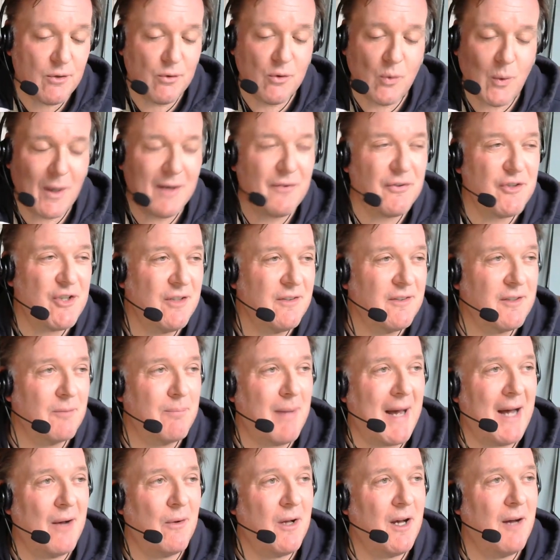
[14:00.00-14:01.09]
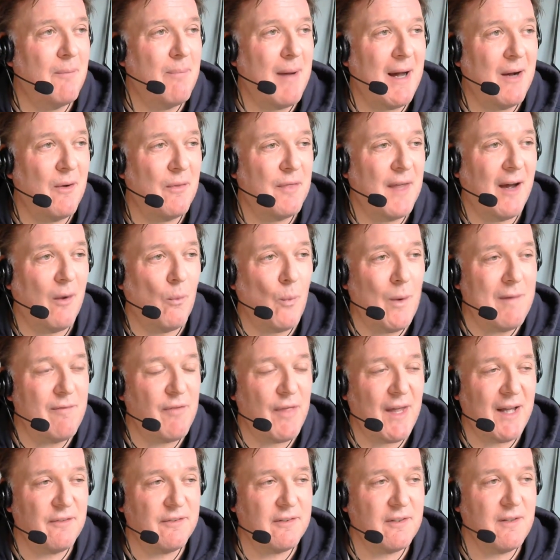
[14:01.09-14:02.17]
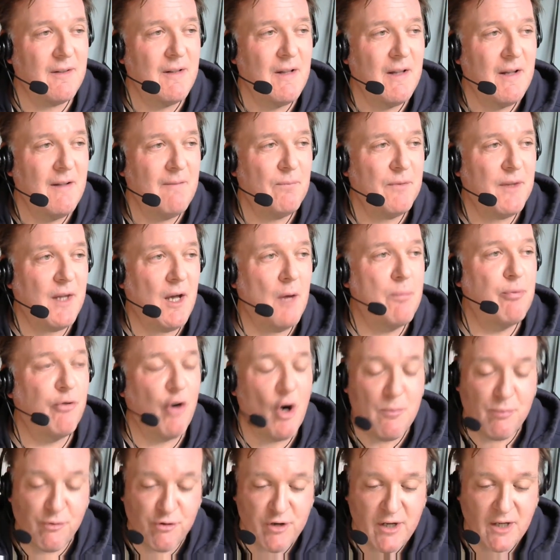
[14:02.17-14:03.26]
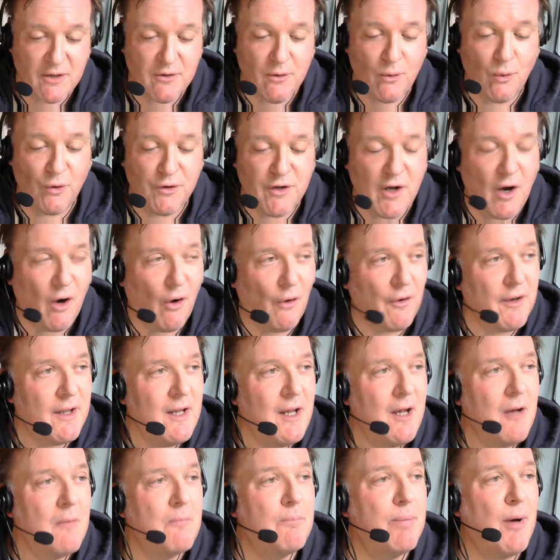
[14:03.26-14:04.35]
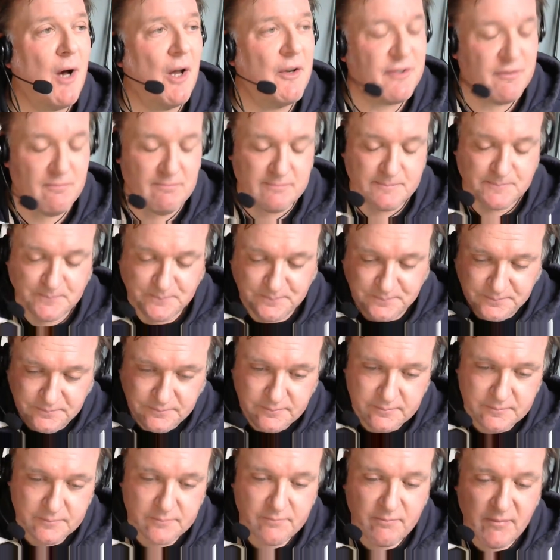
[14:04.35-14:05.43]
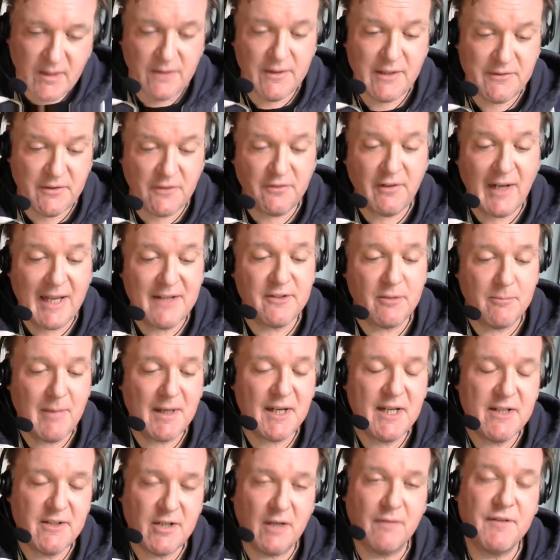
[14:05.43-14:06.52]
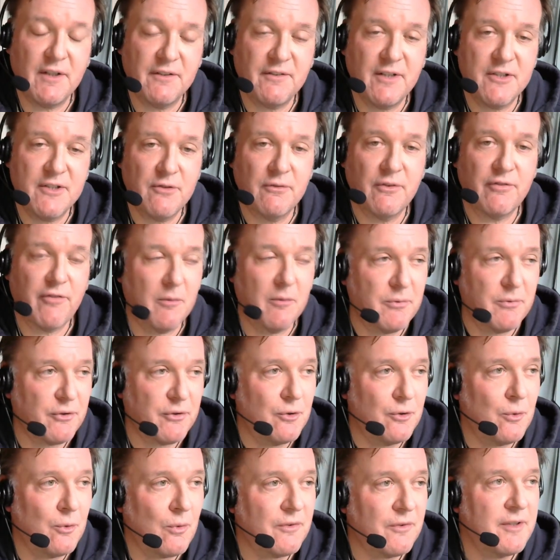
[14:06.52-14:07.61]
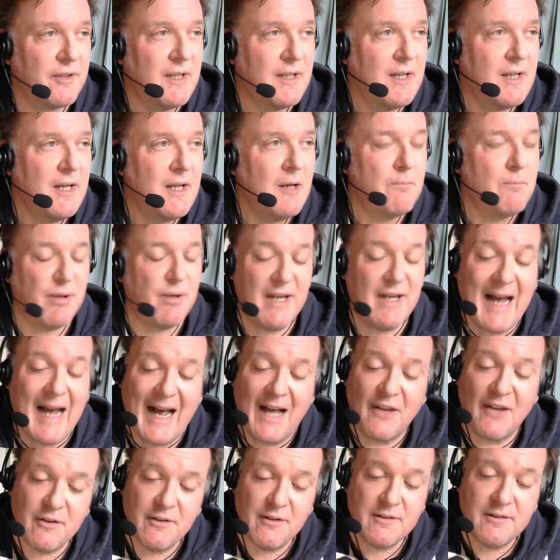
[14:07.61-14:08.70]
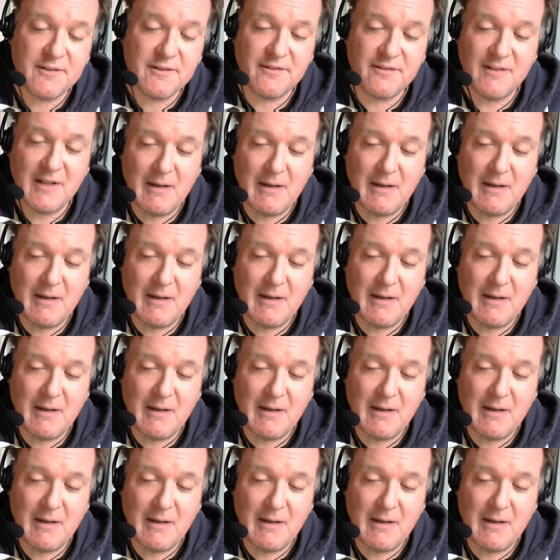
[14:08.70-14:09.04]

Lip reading: questions about that, whether that's appropriate or not. But this has led to many tough decisions from schools, but it hasn't